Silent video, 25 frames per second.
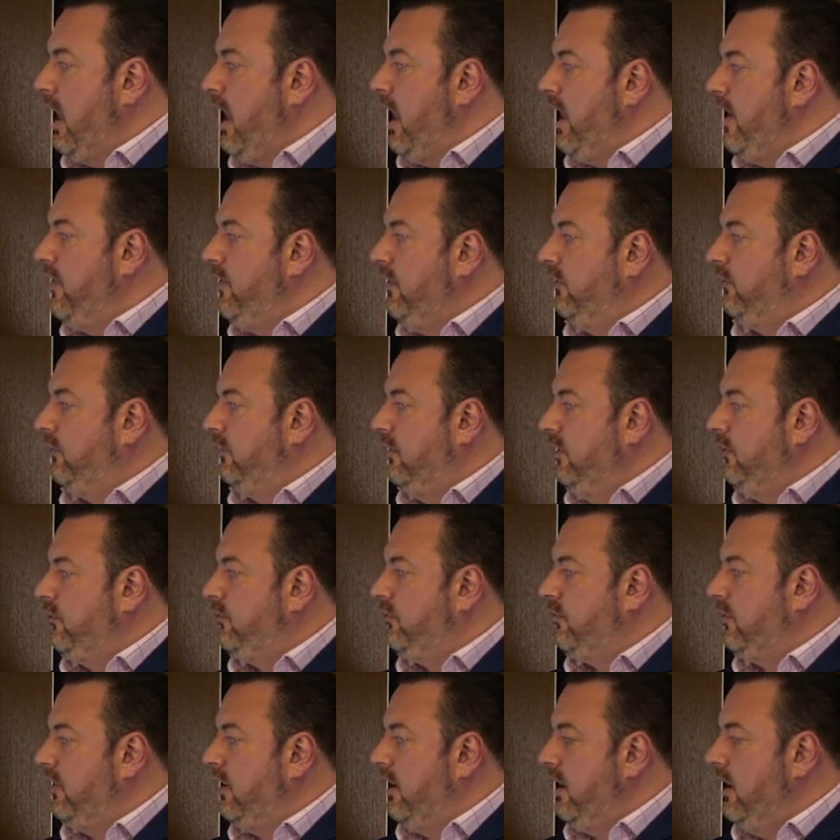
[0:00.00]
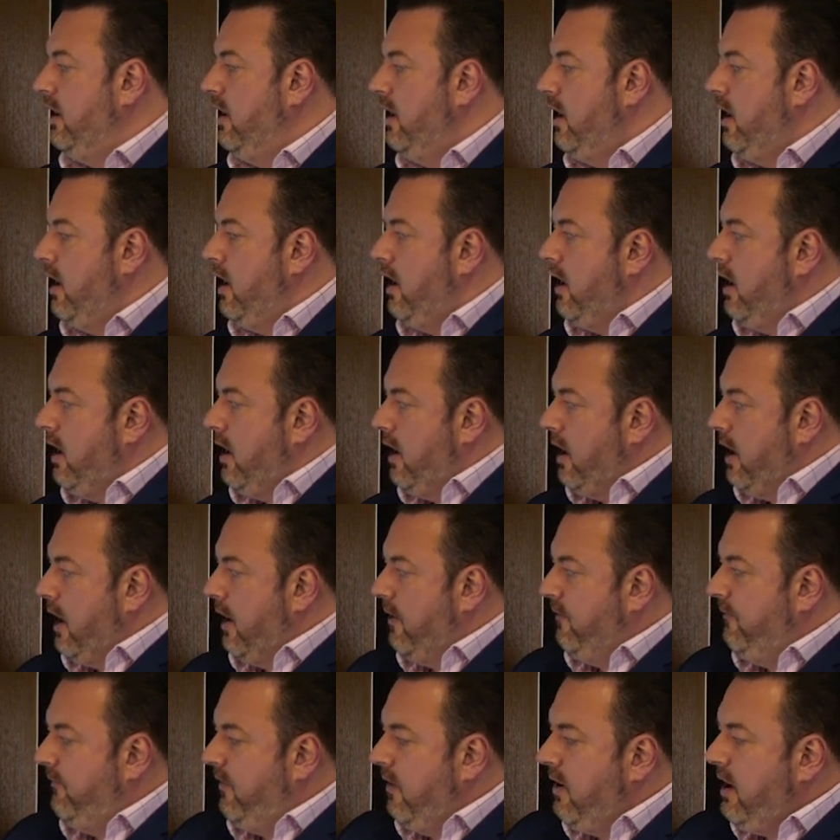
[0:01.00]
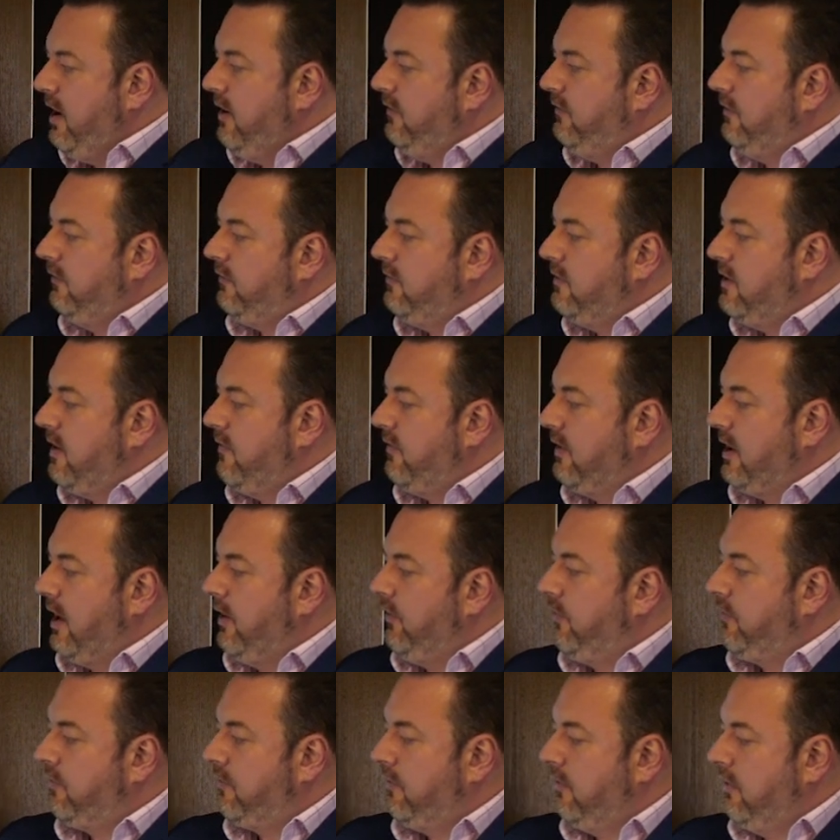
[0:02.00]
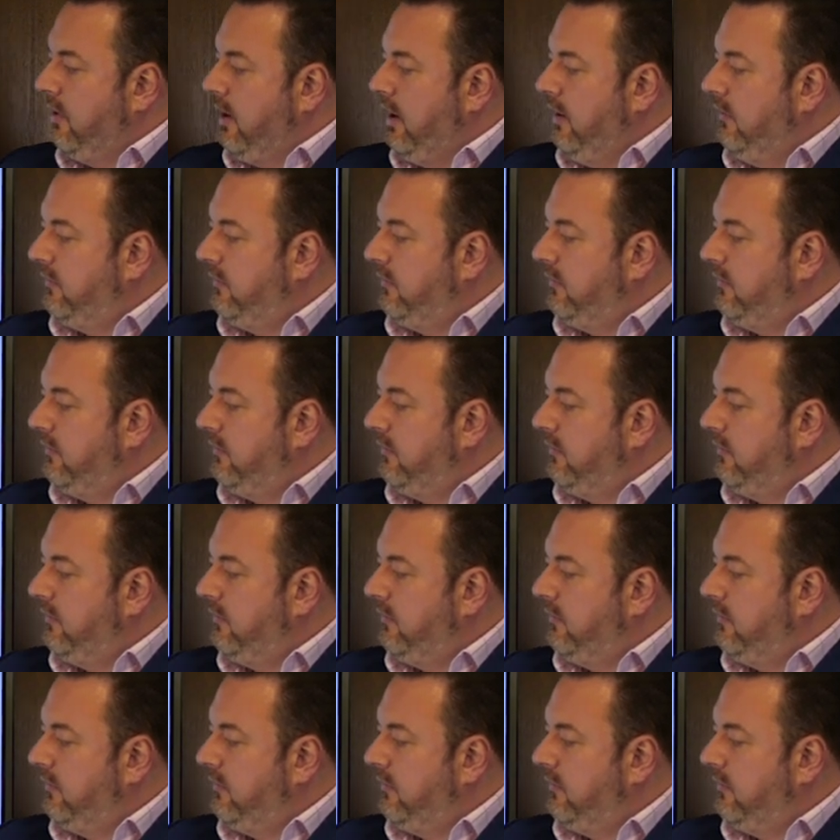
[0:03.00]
And it's literally very easy to navigate through.